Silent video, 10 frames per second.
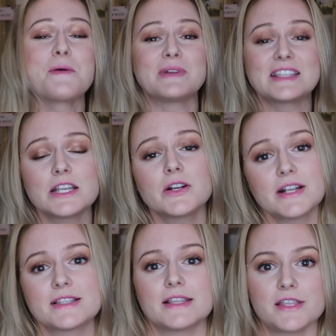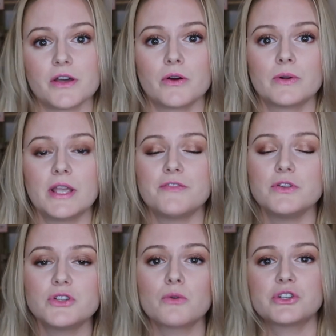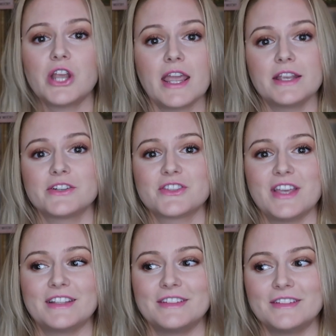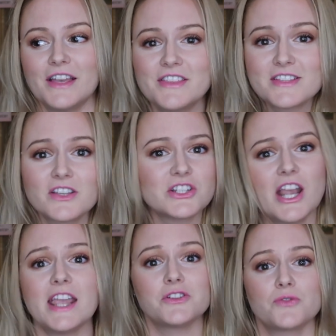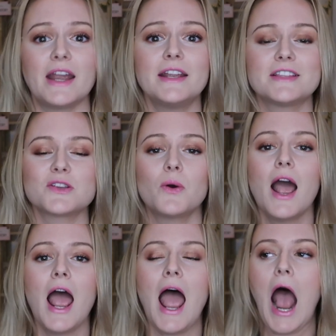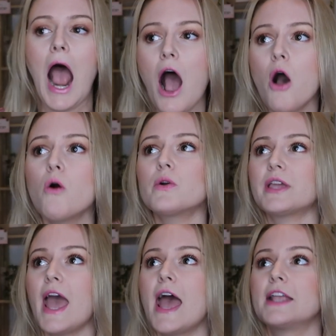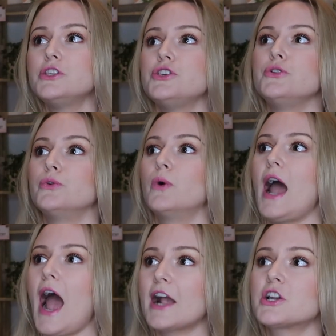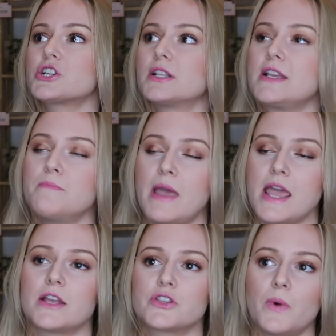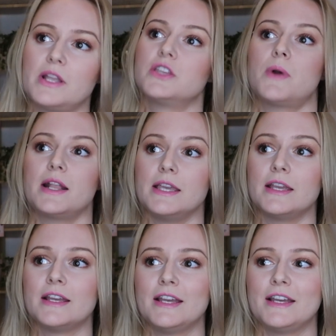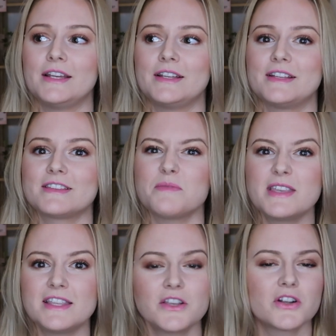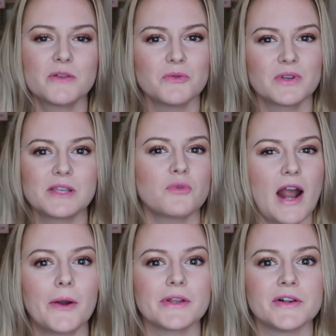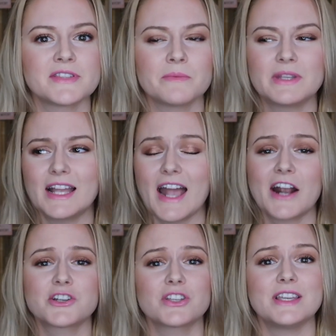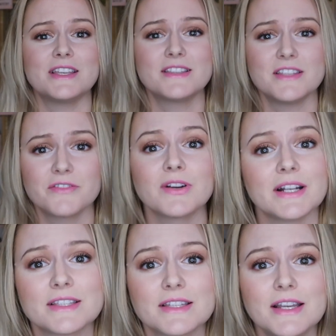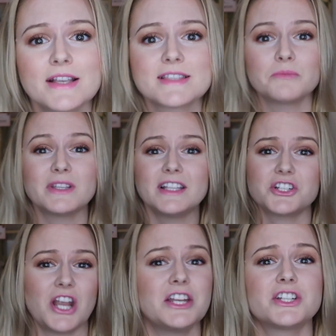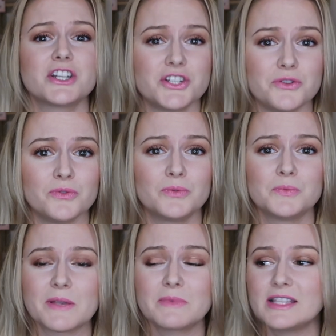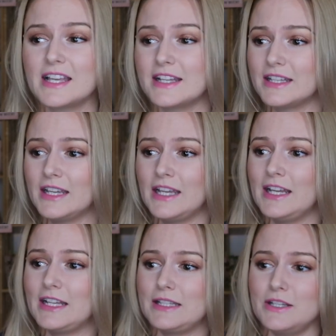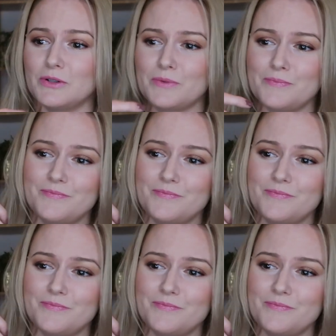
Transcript: But seriously though, if you don't change, then nothing's gonna change, right? So how can you actually make 2020 something that you're gonna be really proud of, something that actually is different, something that changes you, something that, you know,